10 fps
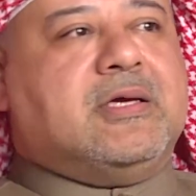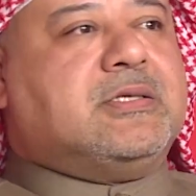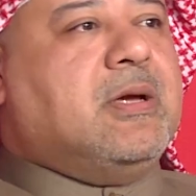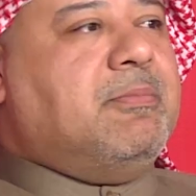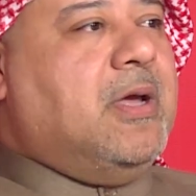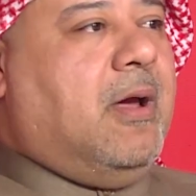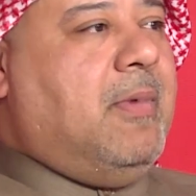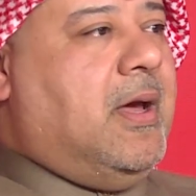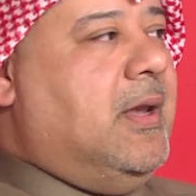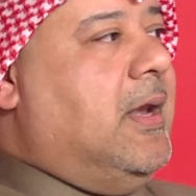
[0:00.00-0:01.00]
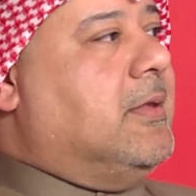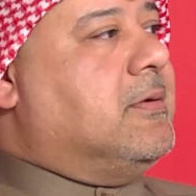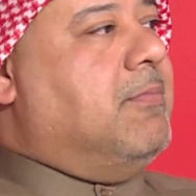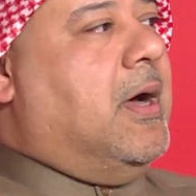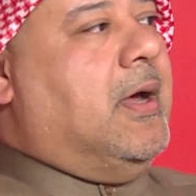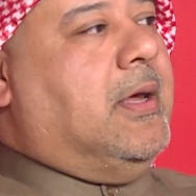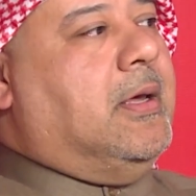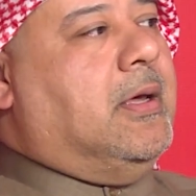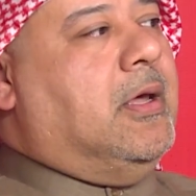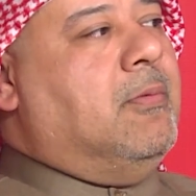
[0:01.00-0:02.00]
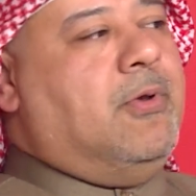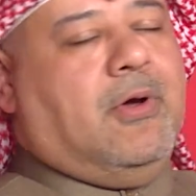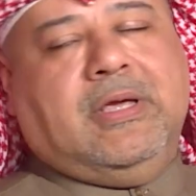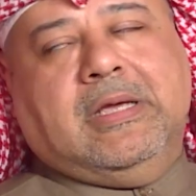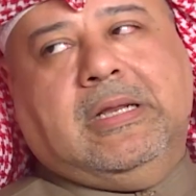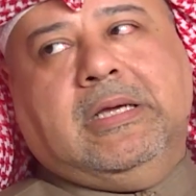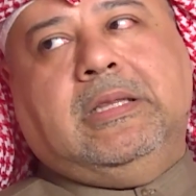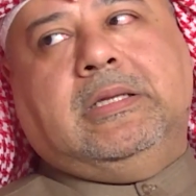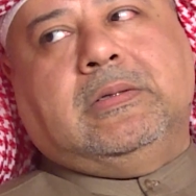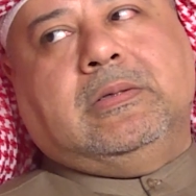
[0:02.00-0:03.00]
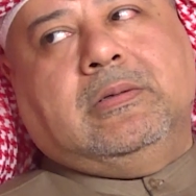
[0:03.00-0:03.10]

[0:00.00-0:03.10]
Sometimes I let my employee lead.